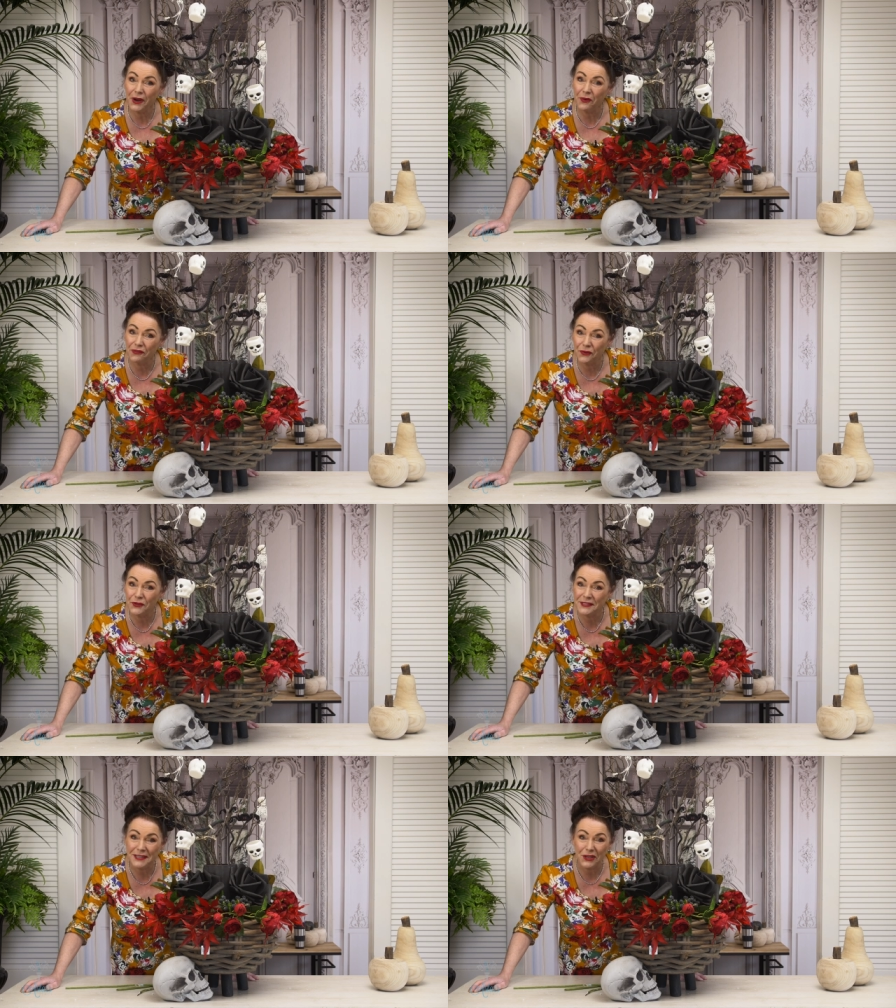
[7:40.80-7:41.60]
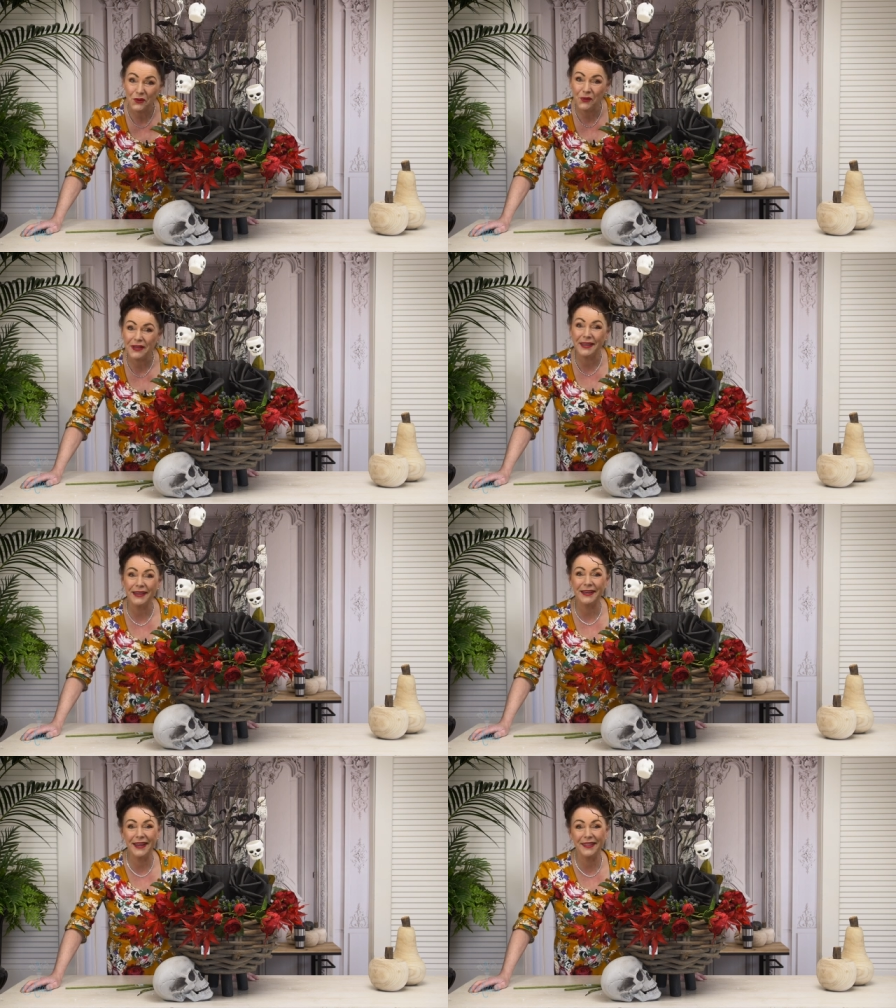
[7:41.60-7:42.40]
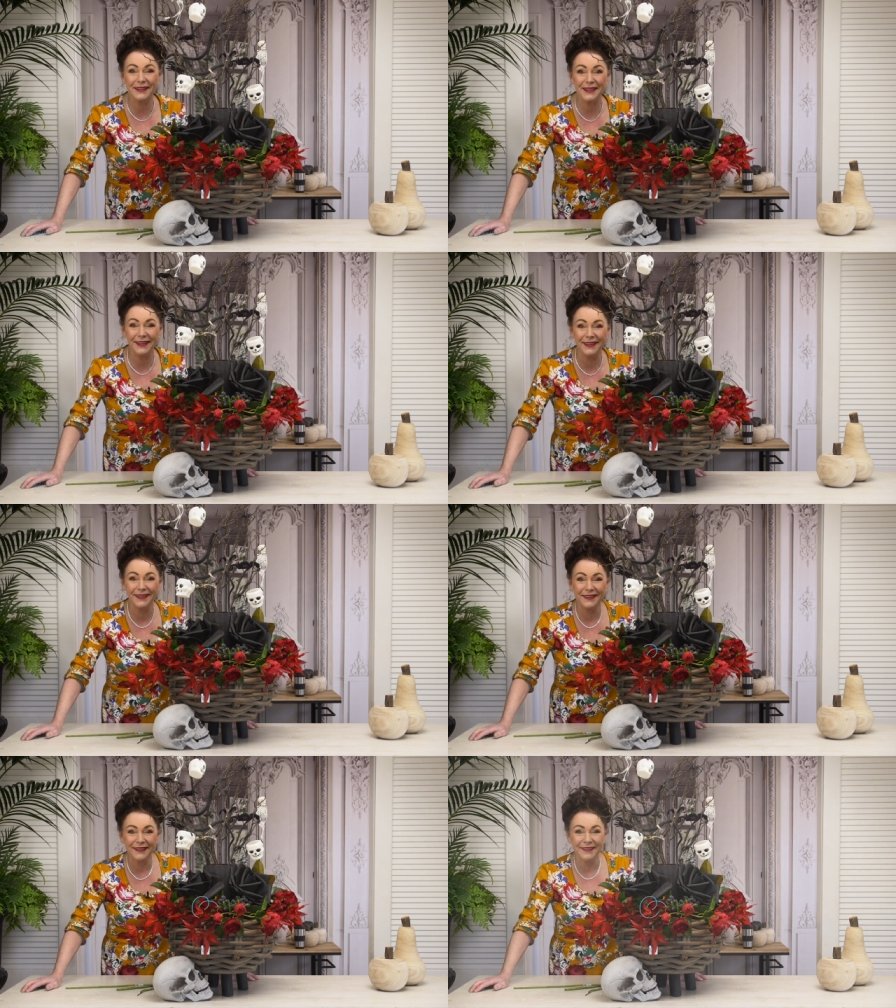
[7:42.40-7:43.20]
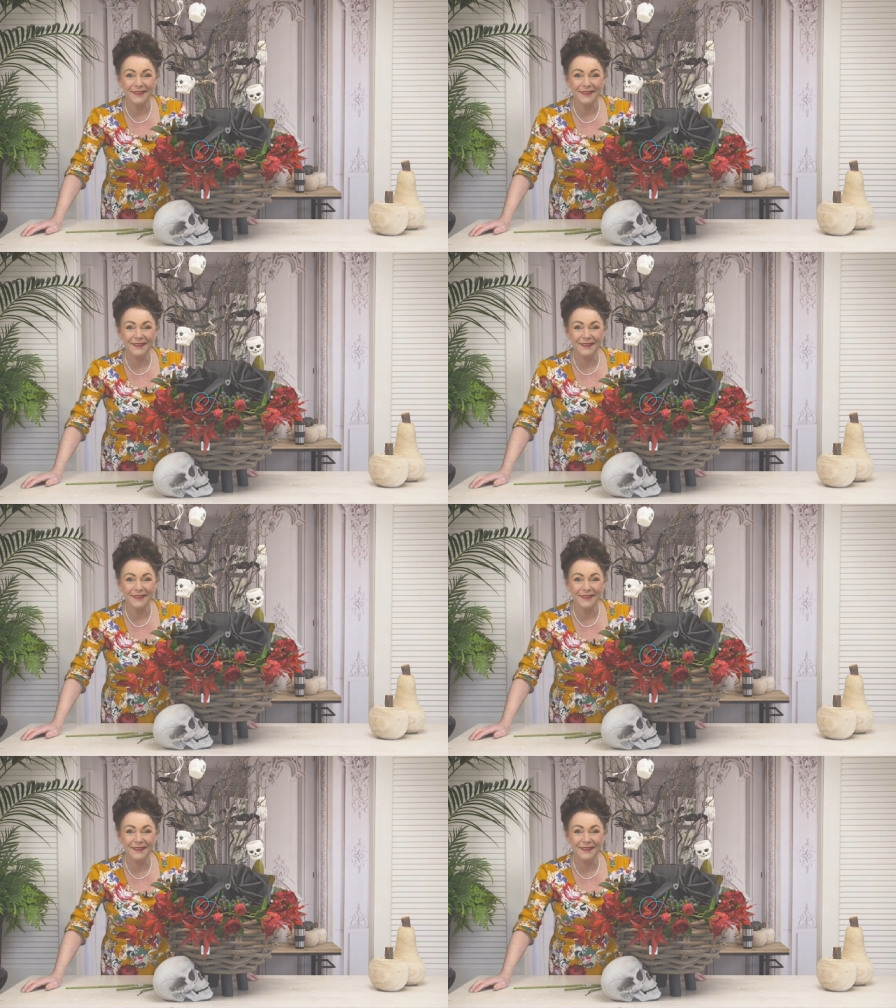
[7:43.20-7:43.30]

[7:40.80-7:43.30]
I look forward to seeing you all again another day.